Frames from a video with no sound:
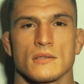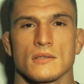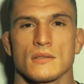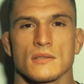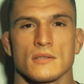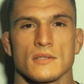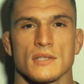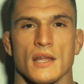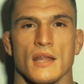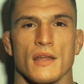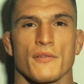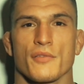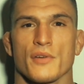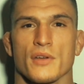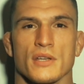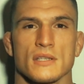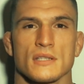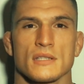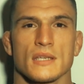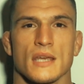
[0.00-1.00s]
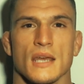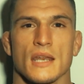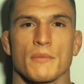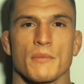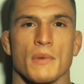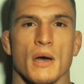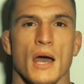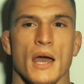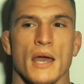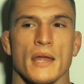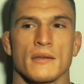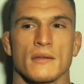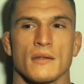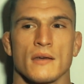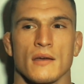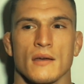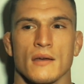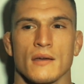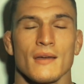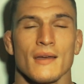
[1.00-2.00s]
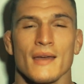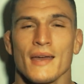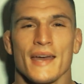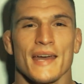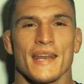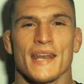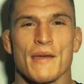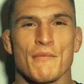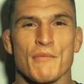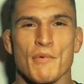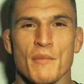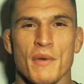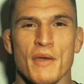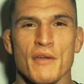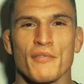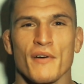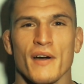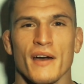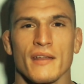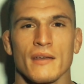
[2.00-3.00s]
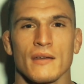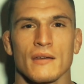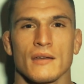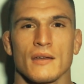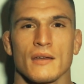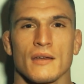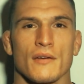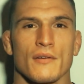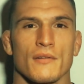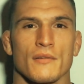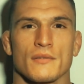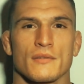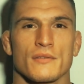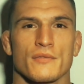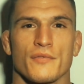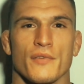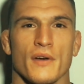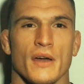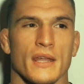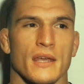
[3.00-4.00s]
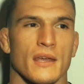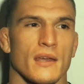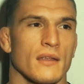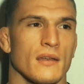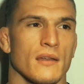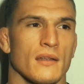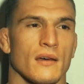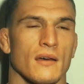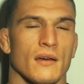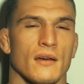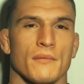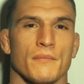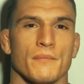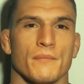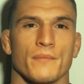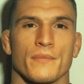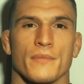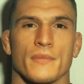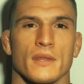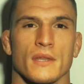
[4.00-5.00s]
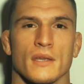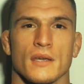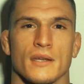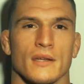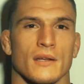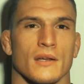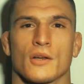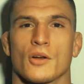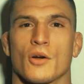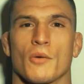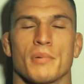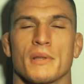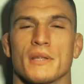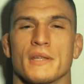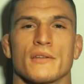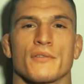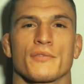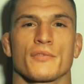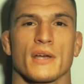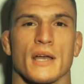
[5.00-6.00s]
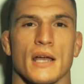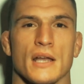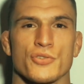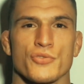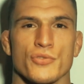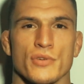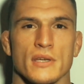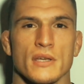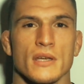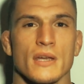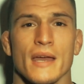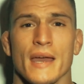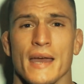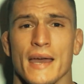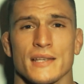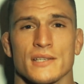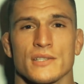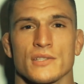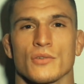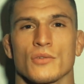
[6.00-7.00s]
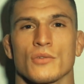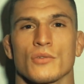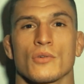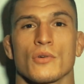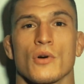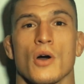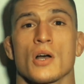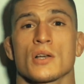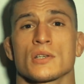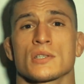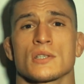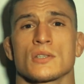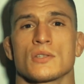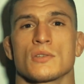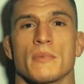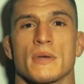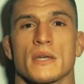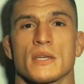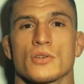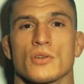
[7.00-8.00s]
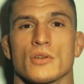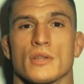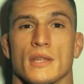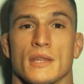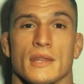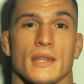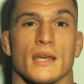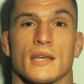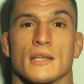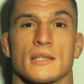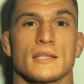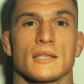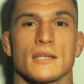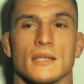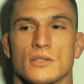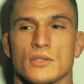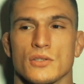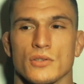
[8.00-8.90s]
South Africans getting behind an MMA fighter fighting in a completely different country and still asking to make sure that they could see it.